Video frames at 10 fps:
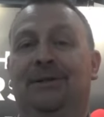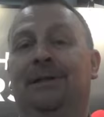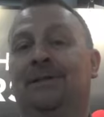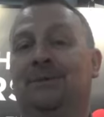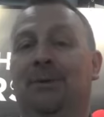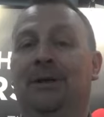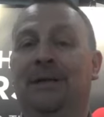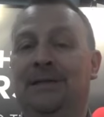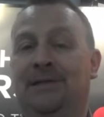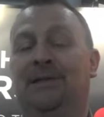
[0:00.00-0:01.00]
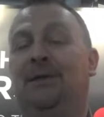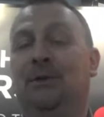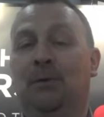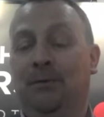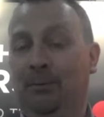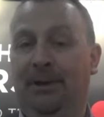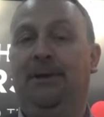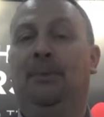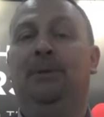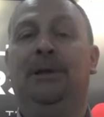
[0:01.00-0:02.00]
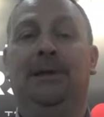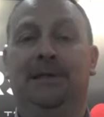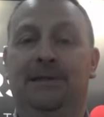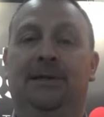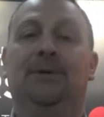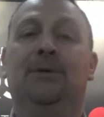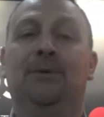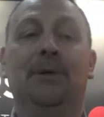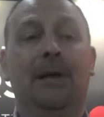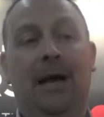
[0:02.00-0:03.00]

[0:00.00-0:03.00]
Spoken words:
It's when a CEO for a big company can tell you